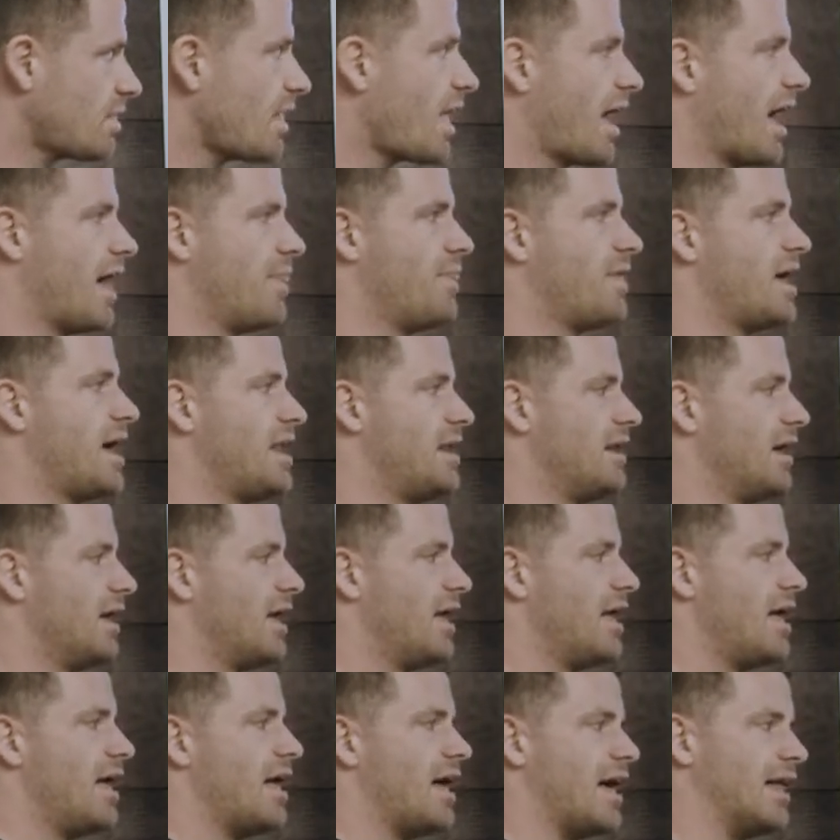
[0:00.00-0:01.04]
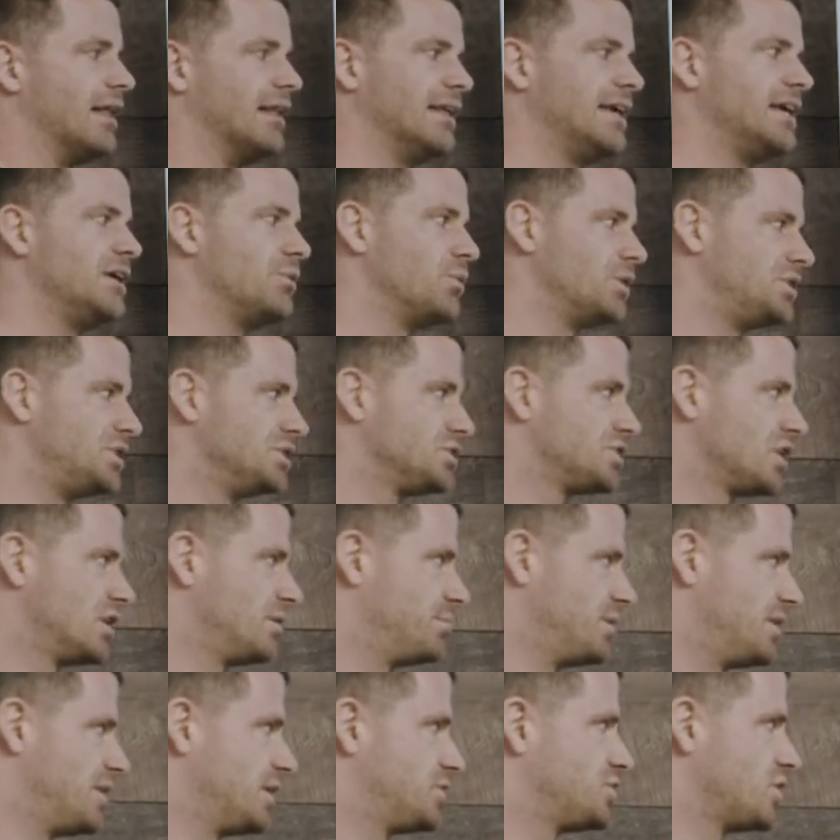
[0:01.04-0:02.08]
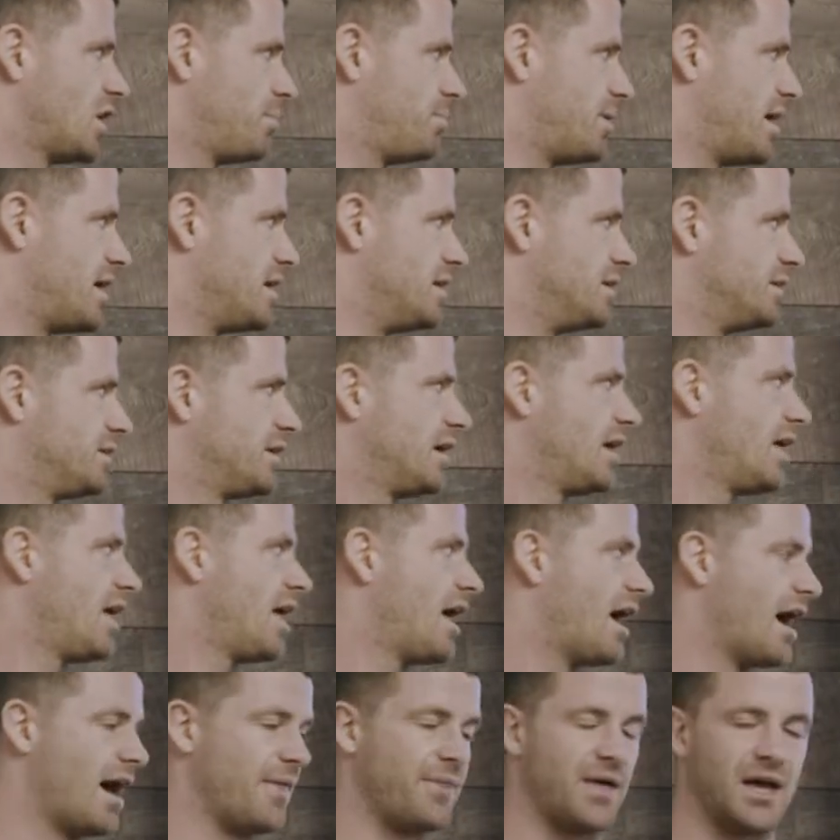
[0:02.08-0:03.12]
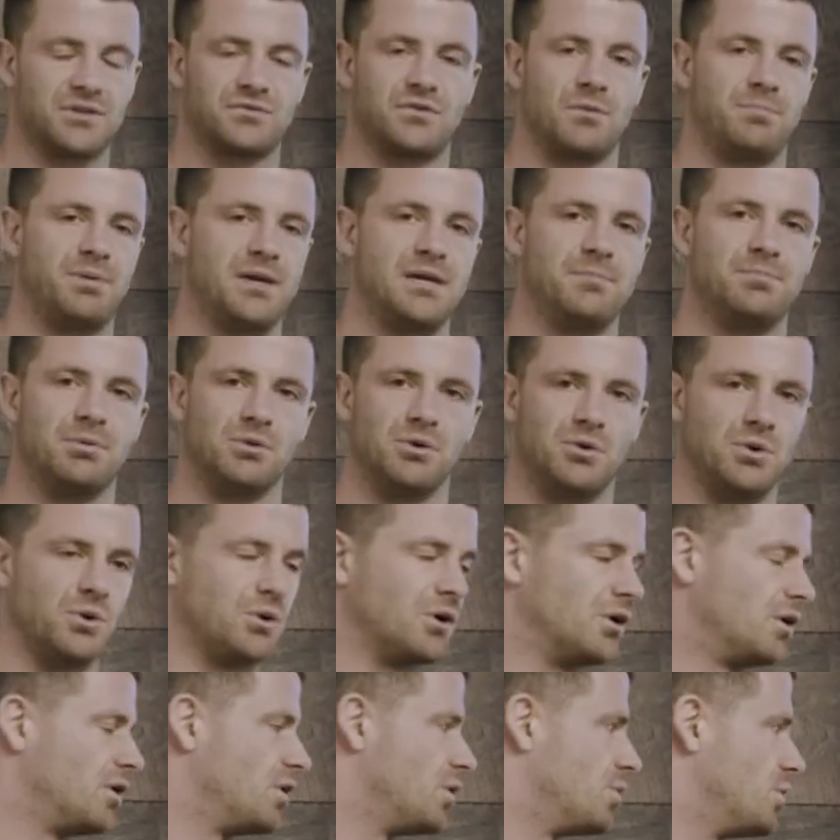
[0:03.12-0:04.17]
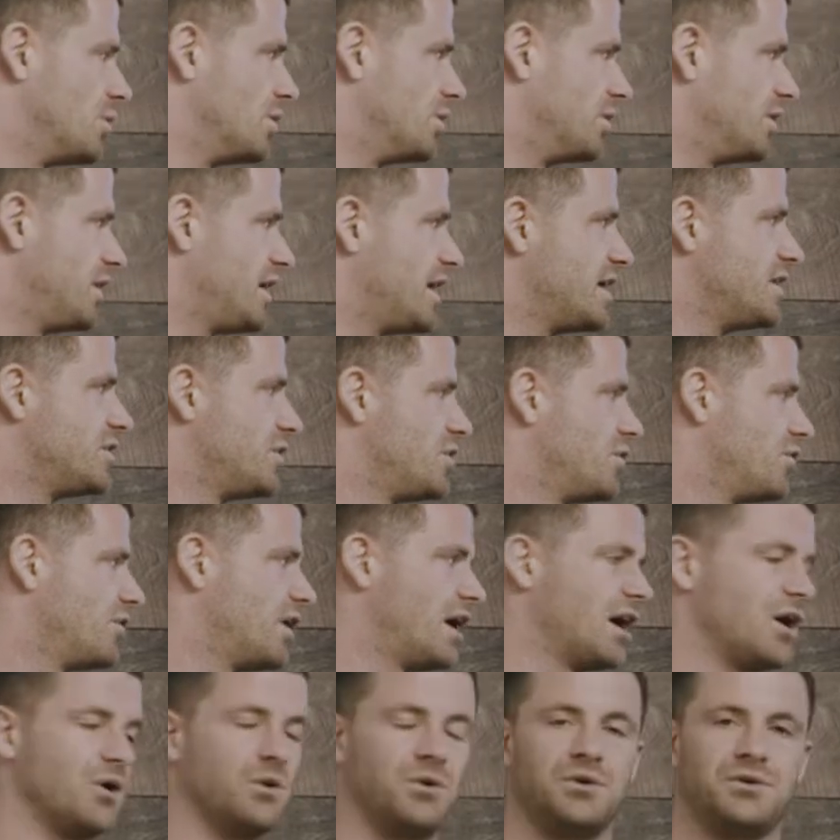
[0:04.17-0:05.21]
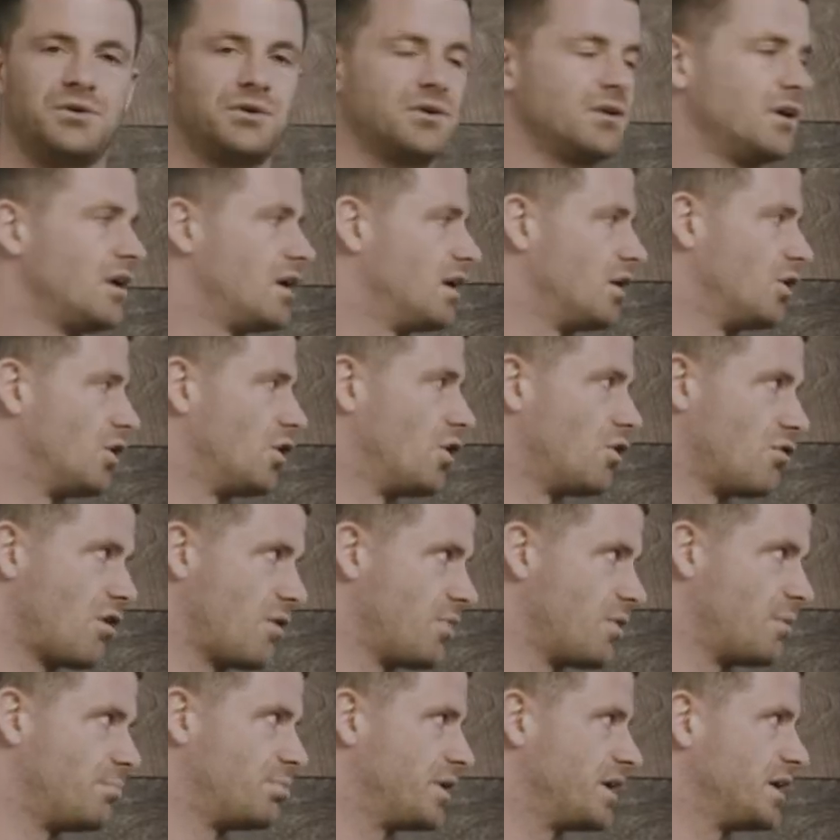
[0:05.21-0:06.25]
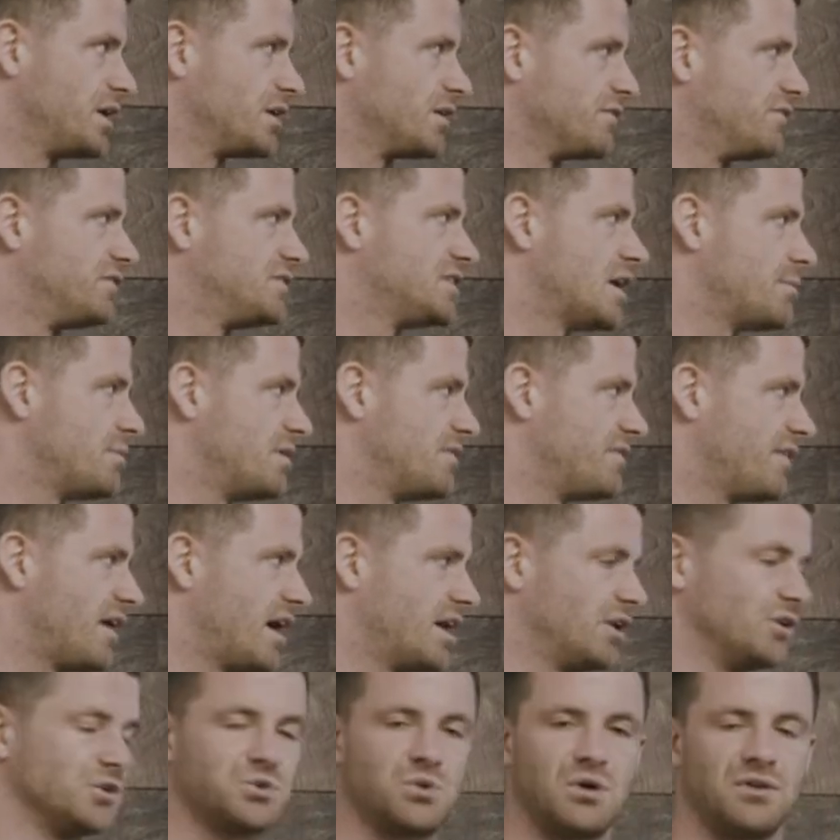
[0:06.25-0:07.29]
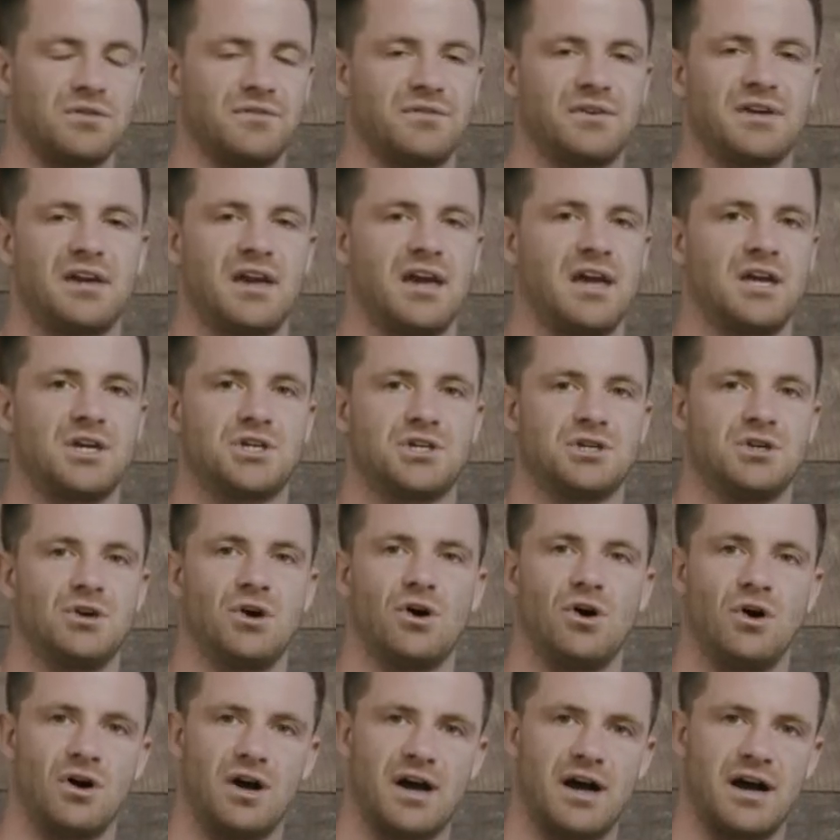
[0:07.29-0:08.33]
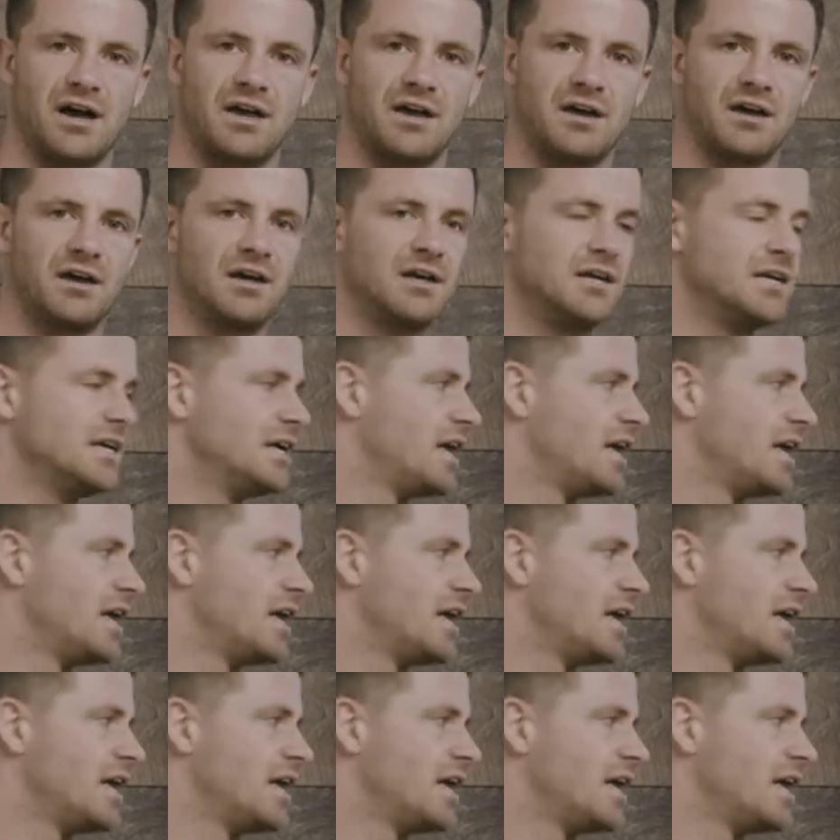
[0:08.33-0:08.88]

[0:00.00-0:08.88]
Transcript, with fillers: And then elite, which is going to be the top end, and that's for people who are, who are in and around or on the brink of semi-finals qualification or higher.